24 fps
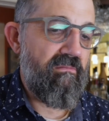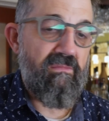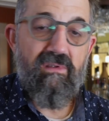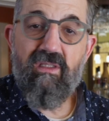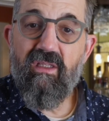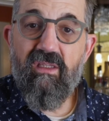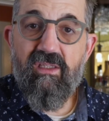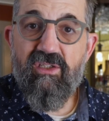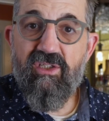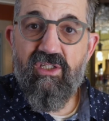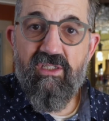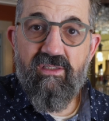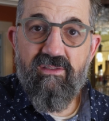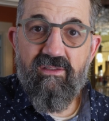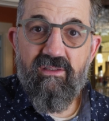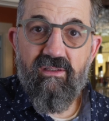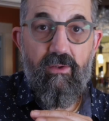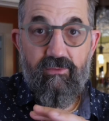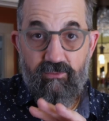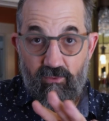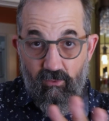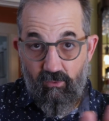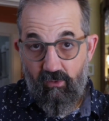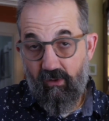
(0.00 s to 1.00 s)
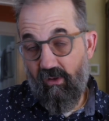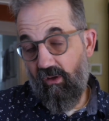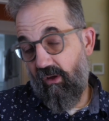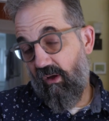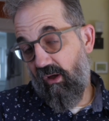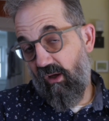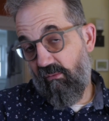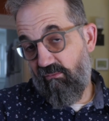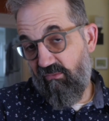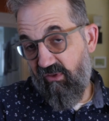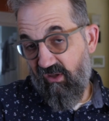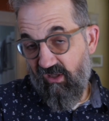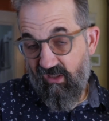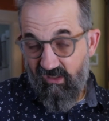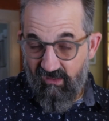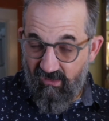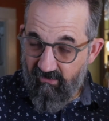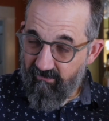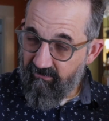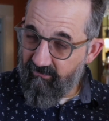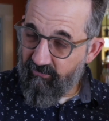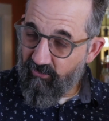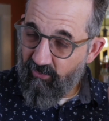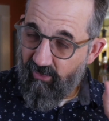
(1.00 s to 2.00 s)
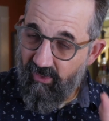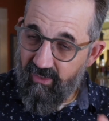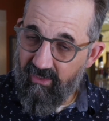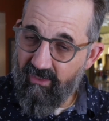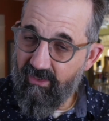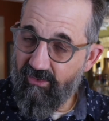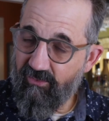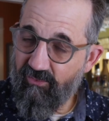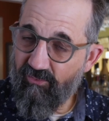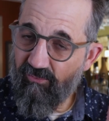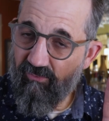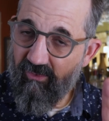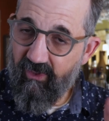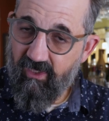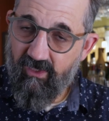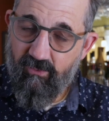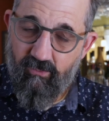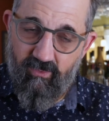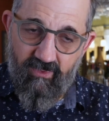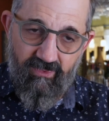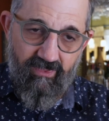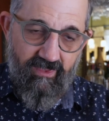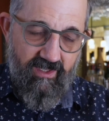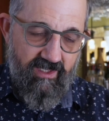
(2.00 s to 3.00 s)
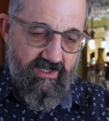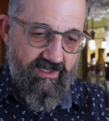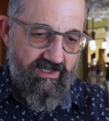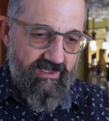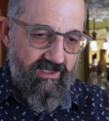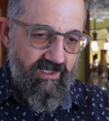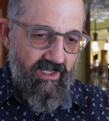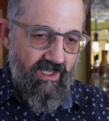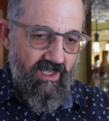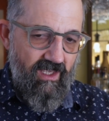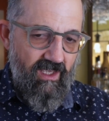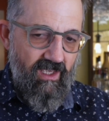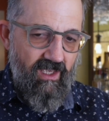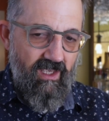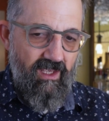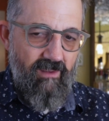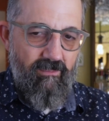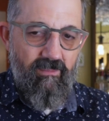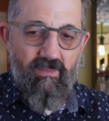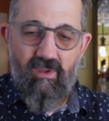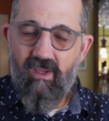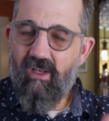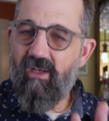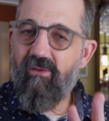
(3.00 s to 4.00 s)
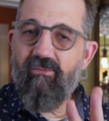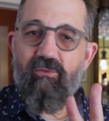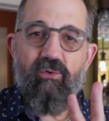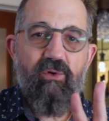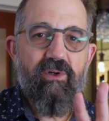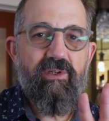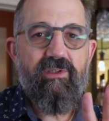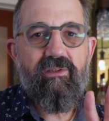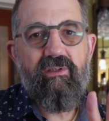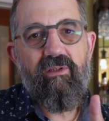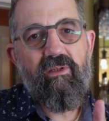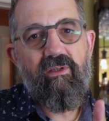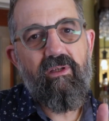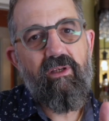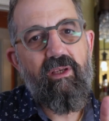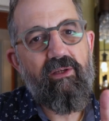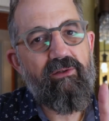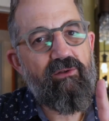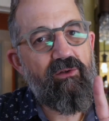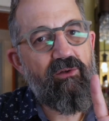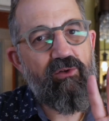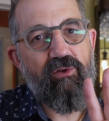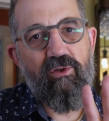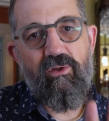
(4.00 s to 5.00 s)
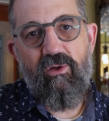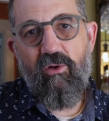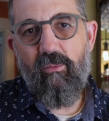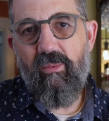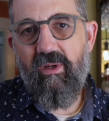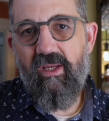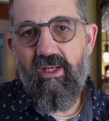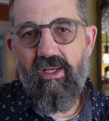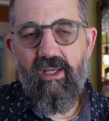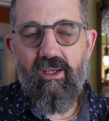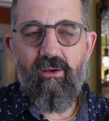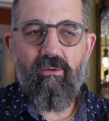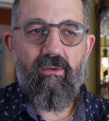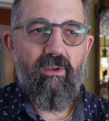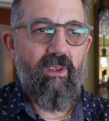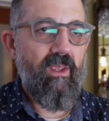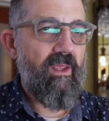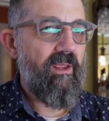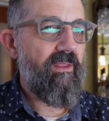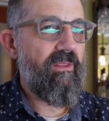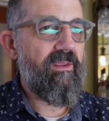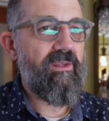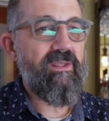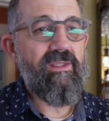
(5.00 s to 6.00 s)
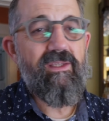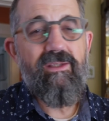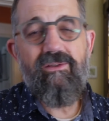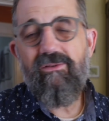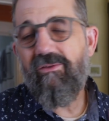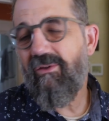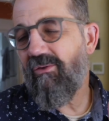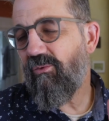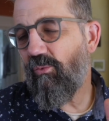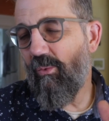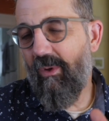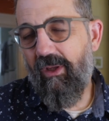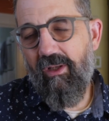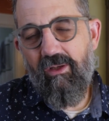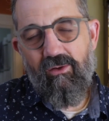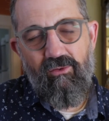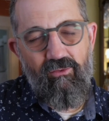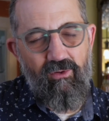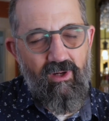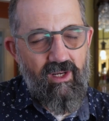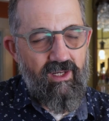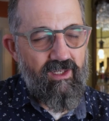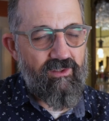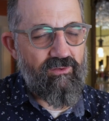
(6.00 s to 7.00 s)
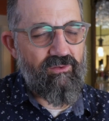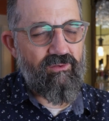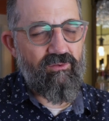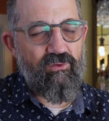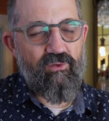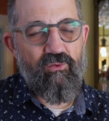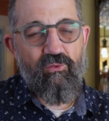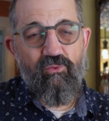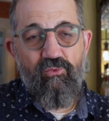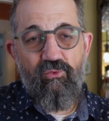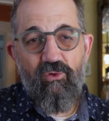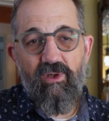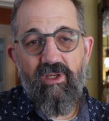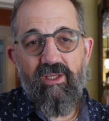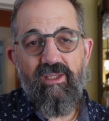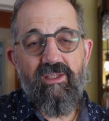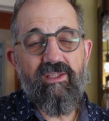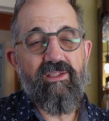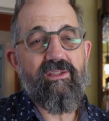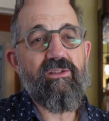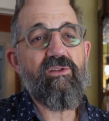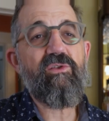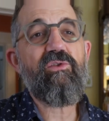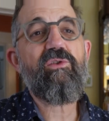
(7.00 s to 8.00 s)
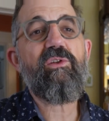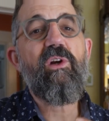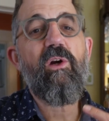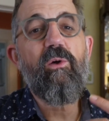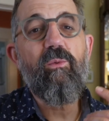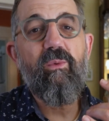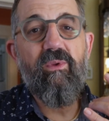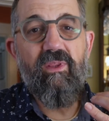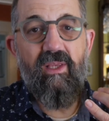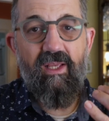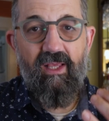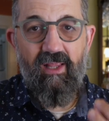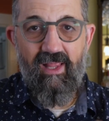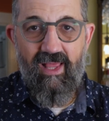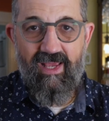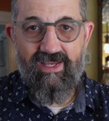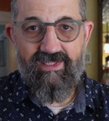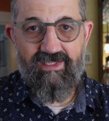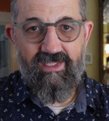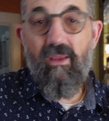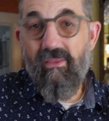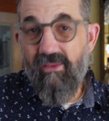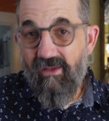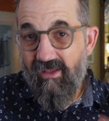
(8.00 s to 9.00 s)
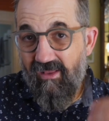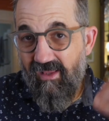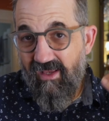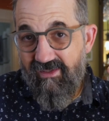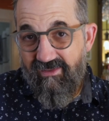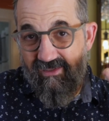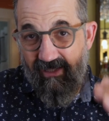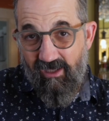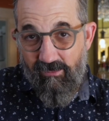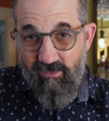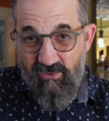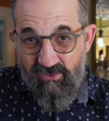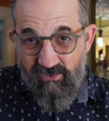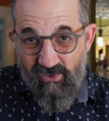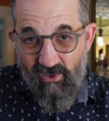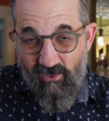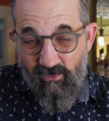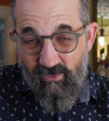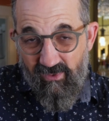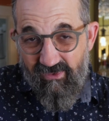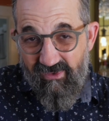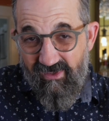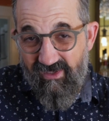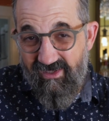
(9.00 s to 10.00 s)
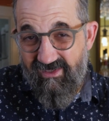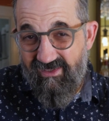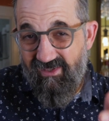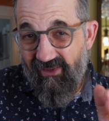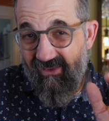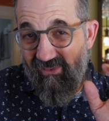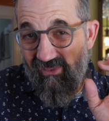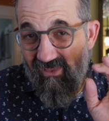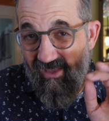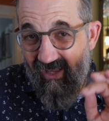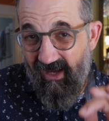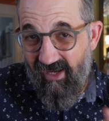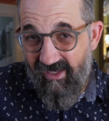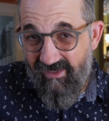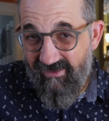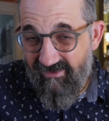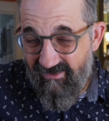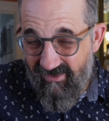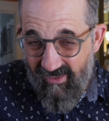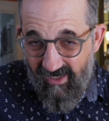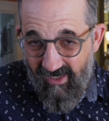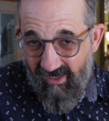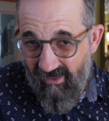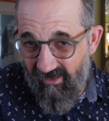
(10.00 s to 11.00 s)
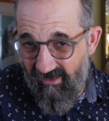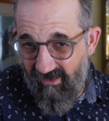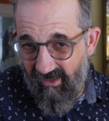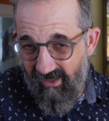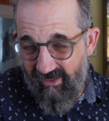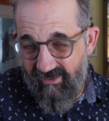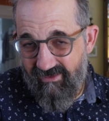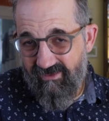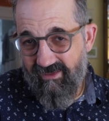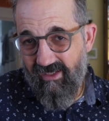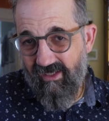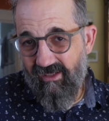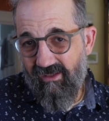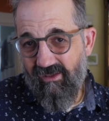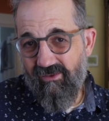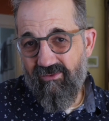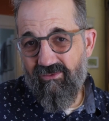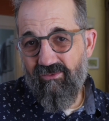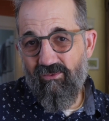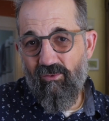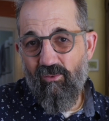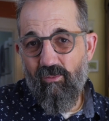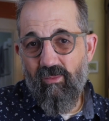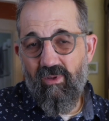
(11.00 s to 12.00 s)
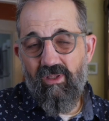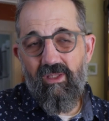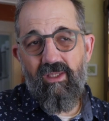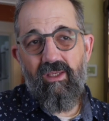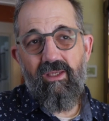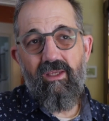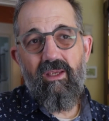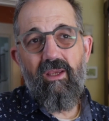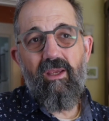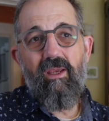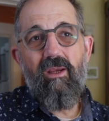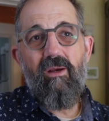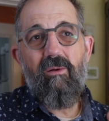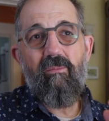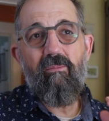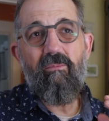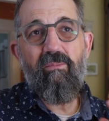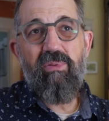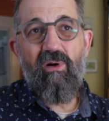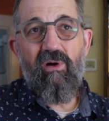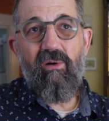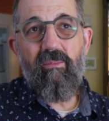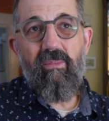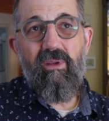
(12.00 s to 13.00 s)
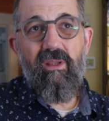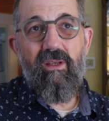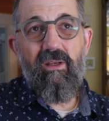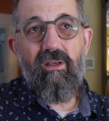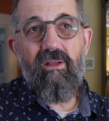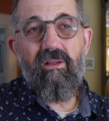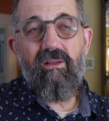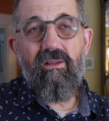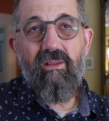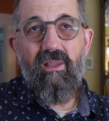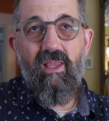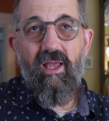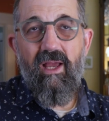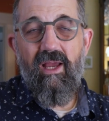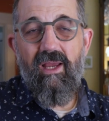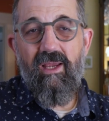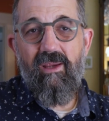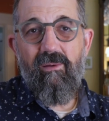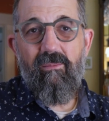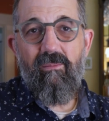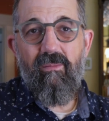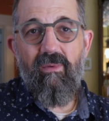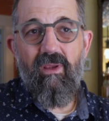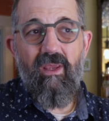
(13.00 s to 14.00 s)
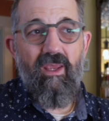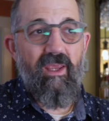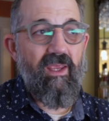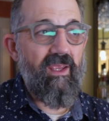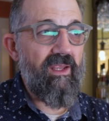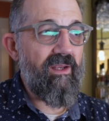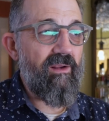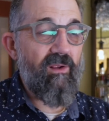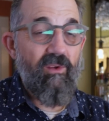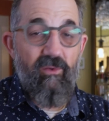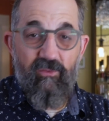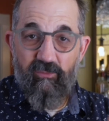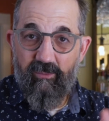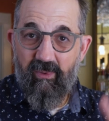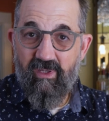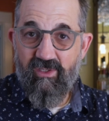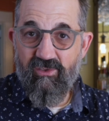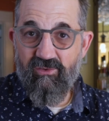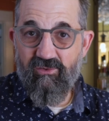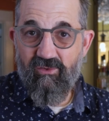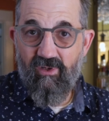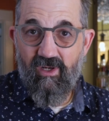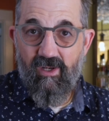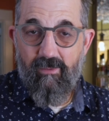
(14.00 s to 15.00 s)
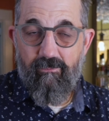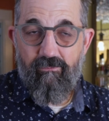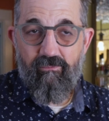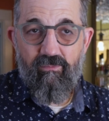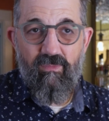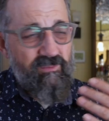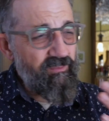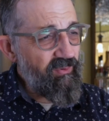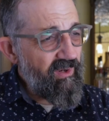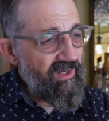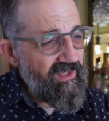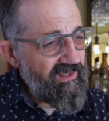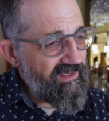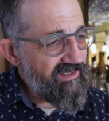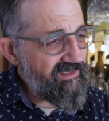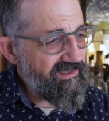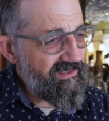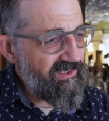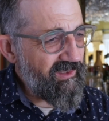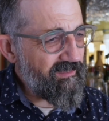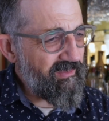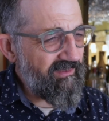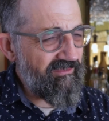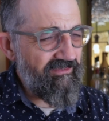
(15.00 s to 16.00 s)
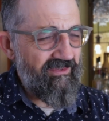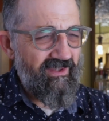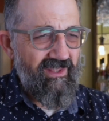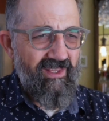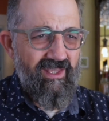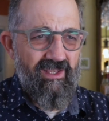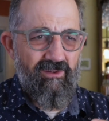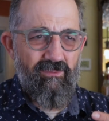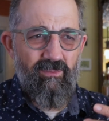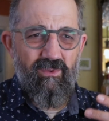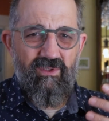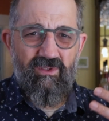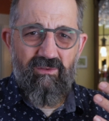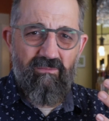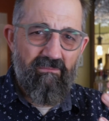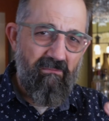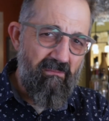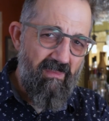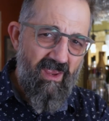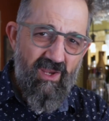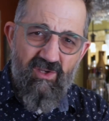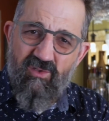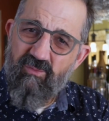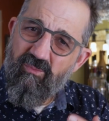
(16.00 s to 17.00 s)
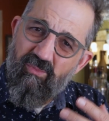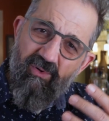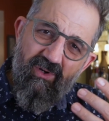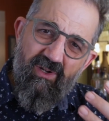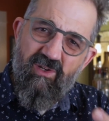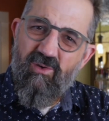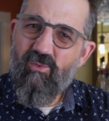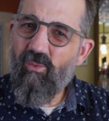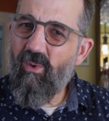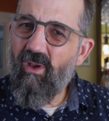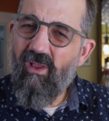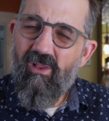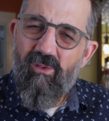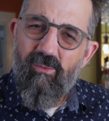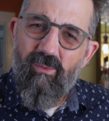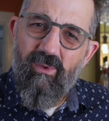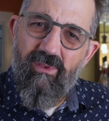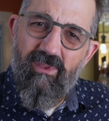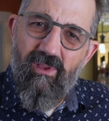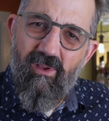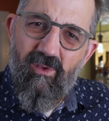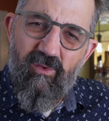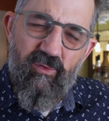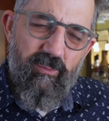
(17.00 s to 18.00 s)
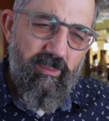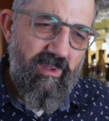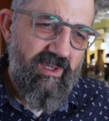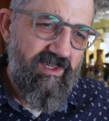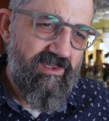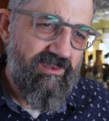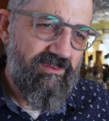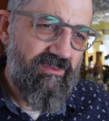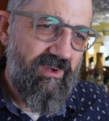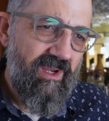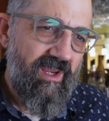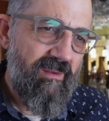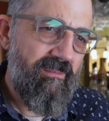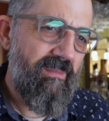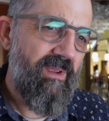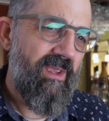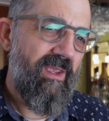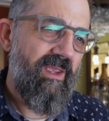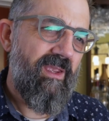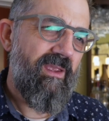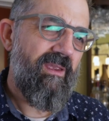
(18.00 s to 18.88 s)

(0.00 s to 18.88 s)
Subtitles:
Delicious. So I'm thinking on creating a drink with this. And of course, as you should know by now, the easiest way to create a new drink is to start with a classic. The classic I'm gonna start with is the Lion's Tail. Lion's Tail is normally bourbon, lime, and allspice dram. This praline syrup I feel like would mesh pretty well with allspice dram.